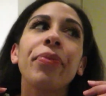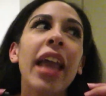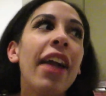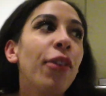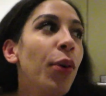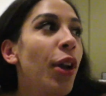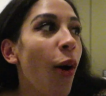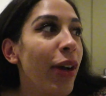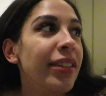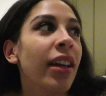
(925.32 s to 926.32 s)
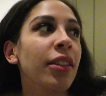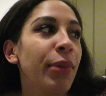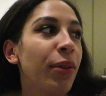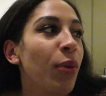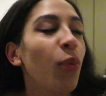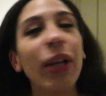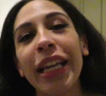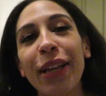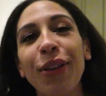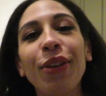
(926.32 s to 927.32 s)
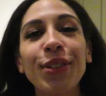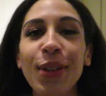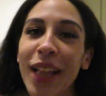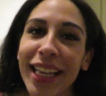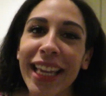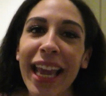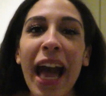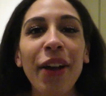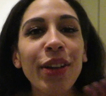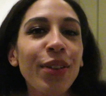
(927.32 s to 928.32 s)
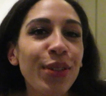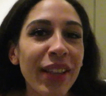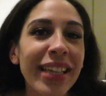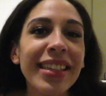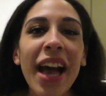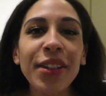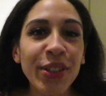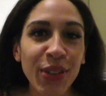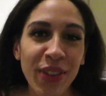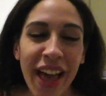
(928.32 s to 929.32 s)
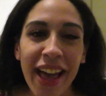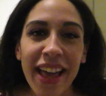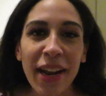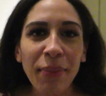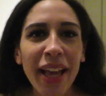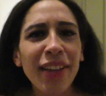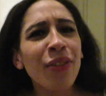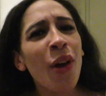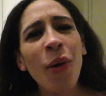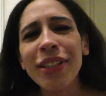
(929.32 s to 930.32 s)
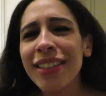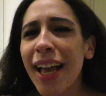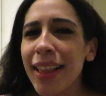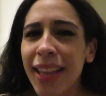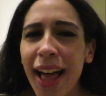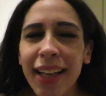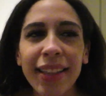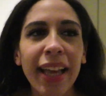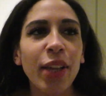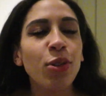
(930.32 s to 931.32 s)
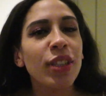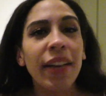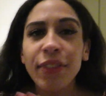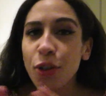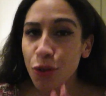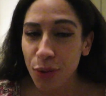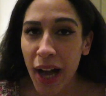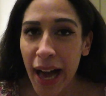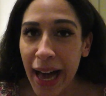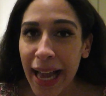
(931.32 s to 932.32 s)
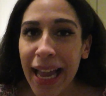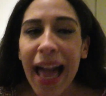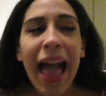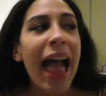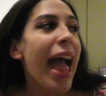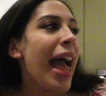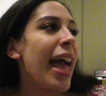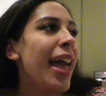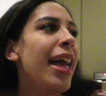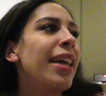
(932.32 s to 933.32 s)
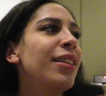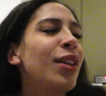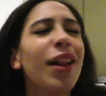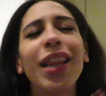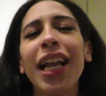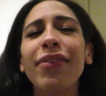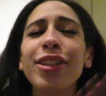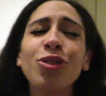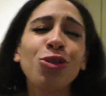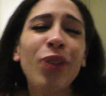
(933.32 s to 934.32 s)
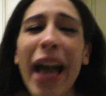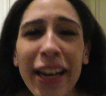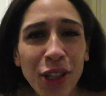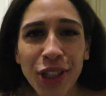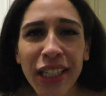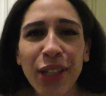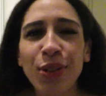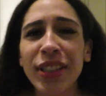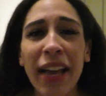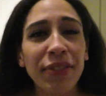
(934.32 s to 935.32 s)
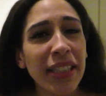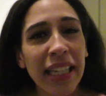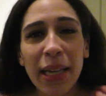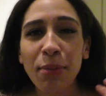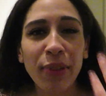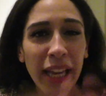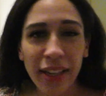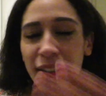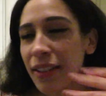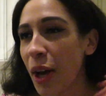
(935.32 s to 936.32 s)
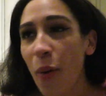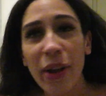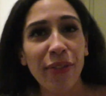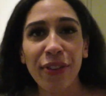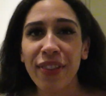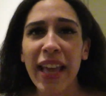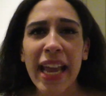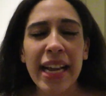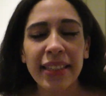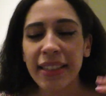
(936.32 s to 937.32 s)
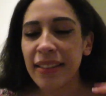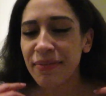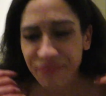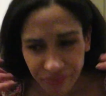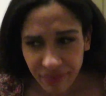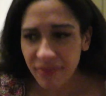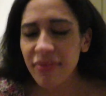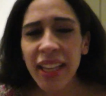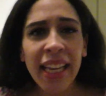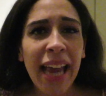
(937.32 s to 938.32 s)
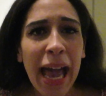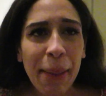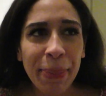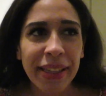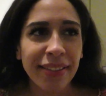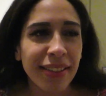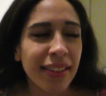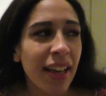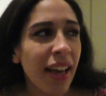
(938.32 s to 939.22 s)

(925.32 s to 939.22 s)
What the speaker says: everyone always tells me, Whitney, you're so lucky. How do you do this? How do you do that? And I'm like, no, it's not luck. You just have to try. And a lot of it's strategy. You just have to keep going for things and it happens.